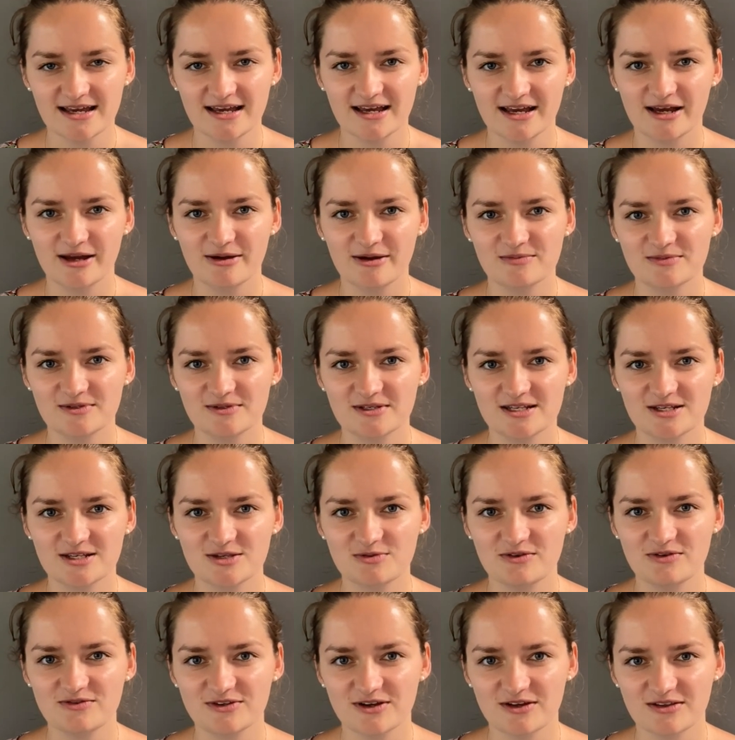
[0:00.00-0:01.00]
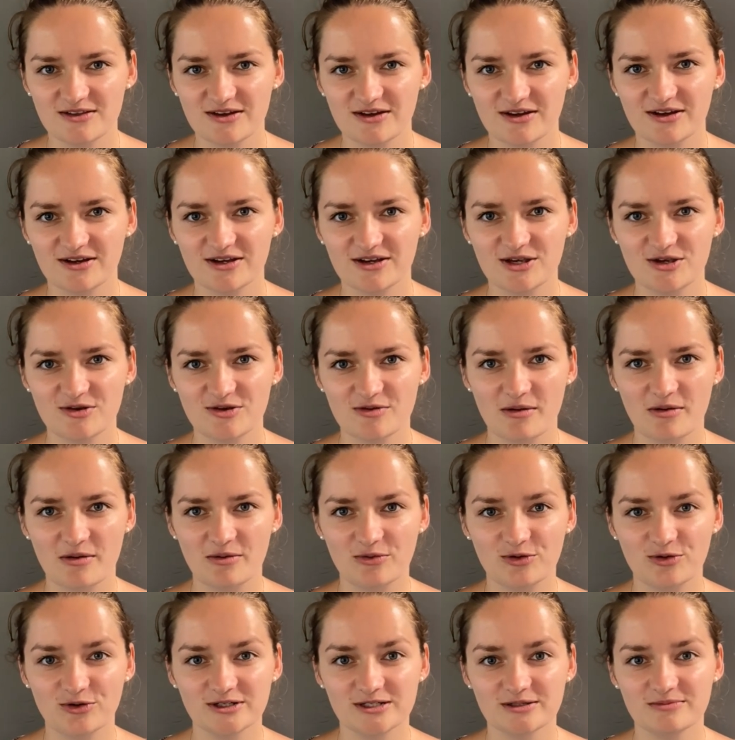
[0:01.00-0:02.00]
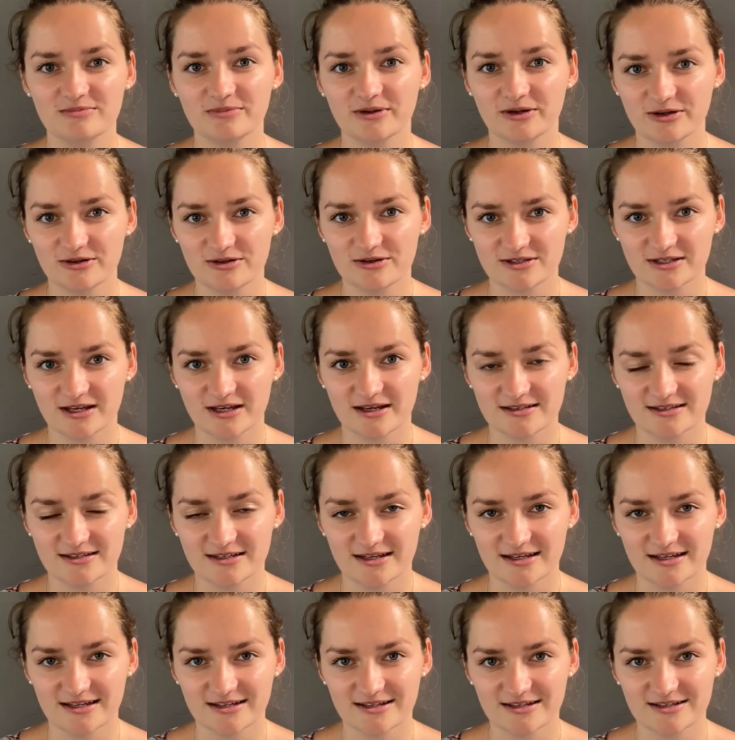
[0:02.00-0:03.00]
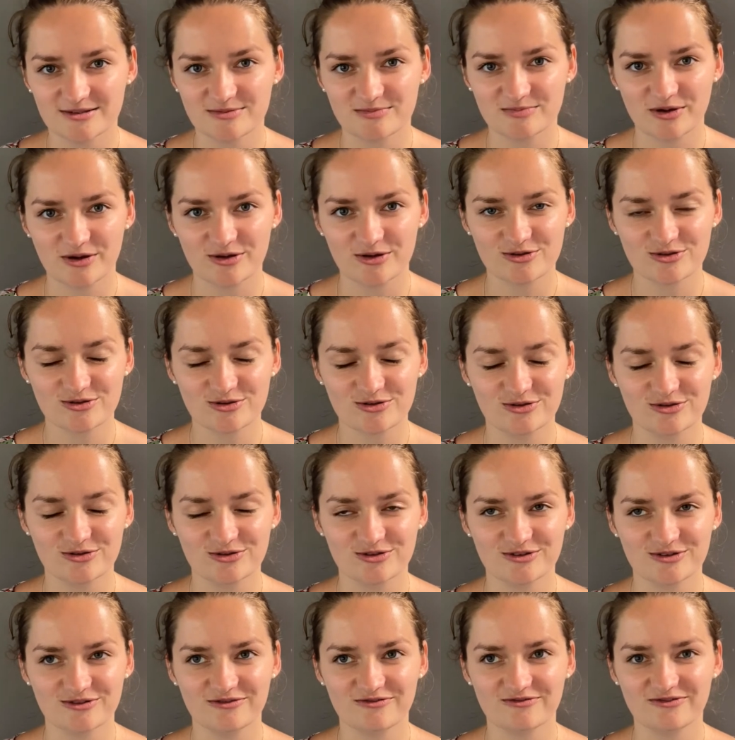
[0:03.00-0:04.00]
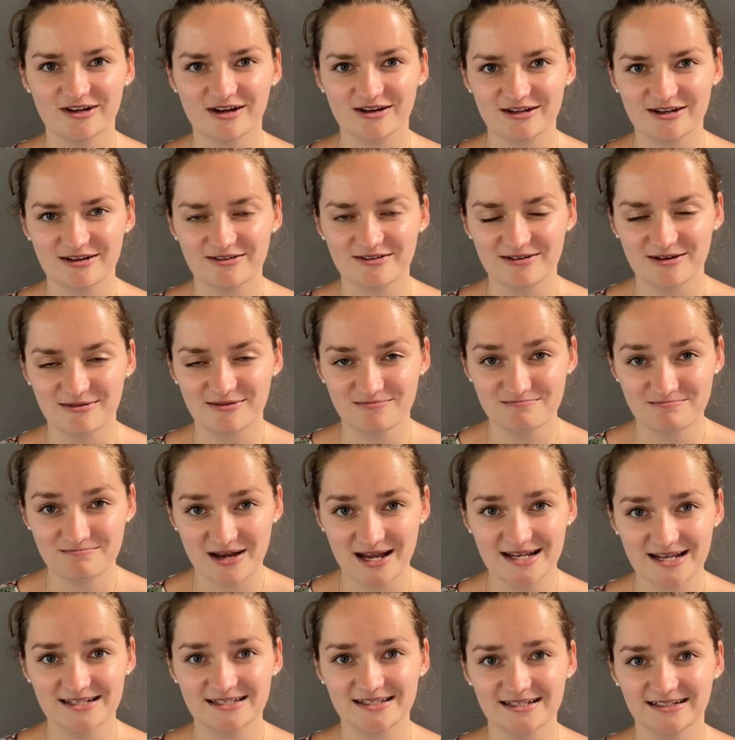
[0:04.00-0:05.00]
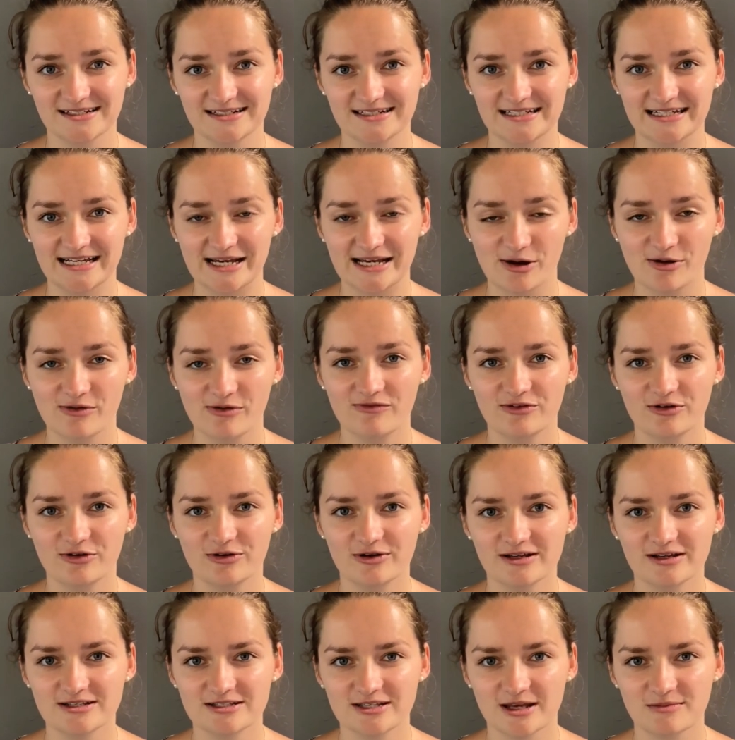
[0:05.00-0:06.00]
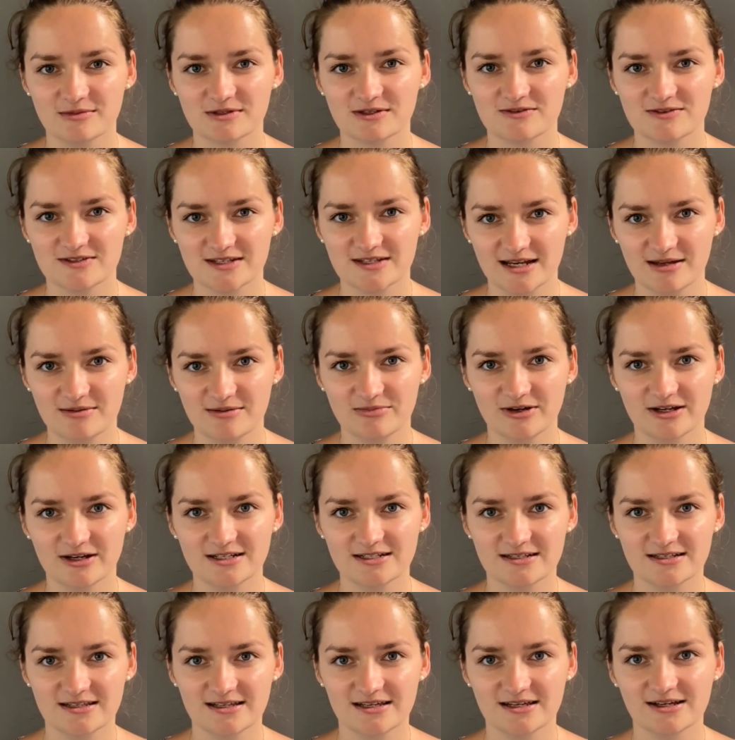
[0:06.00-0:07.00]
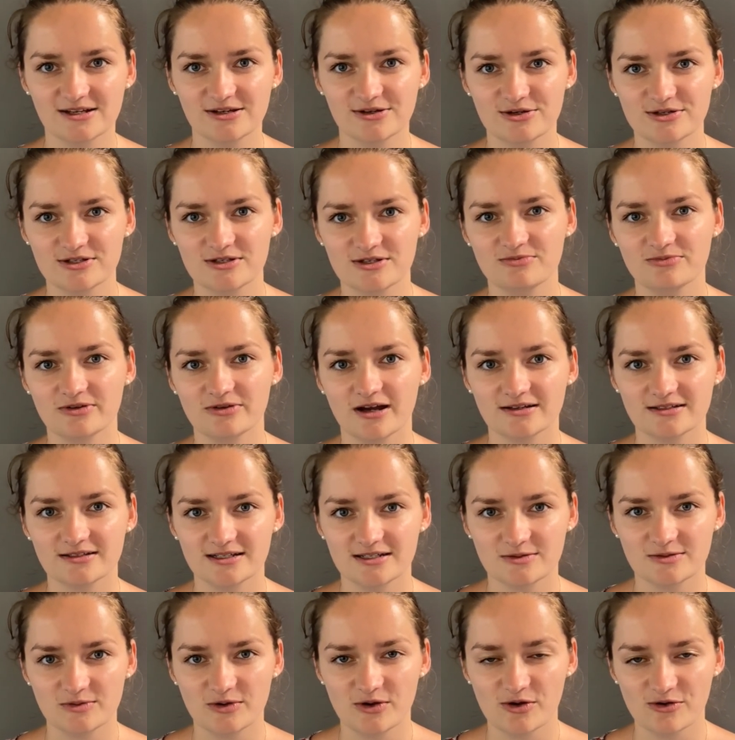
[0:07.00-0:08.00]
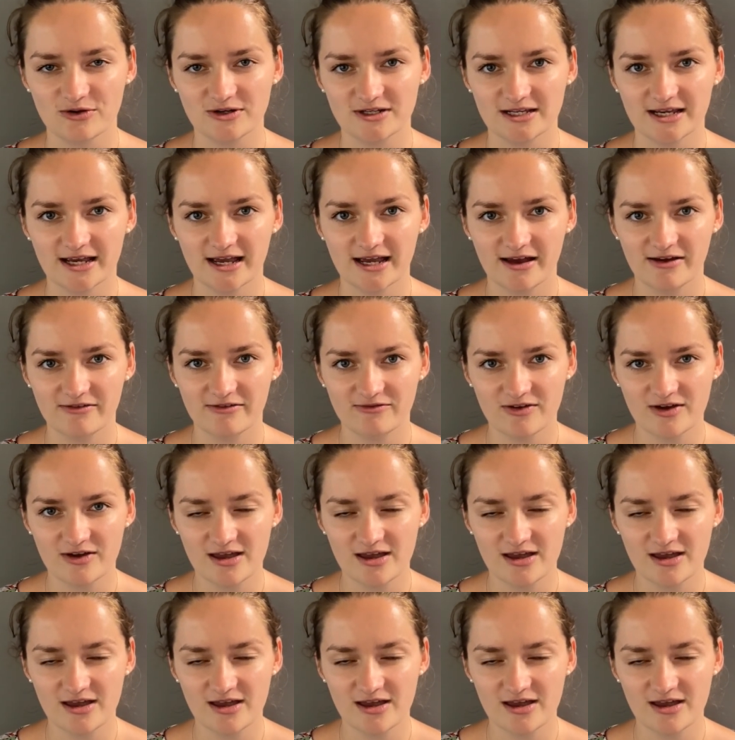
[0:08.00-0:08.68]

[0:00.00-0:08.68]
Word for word: Um, since we've done the IQR award in both settings, both schools have found it amazingly helpful in terms of celebrating the inclusive practice we already have.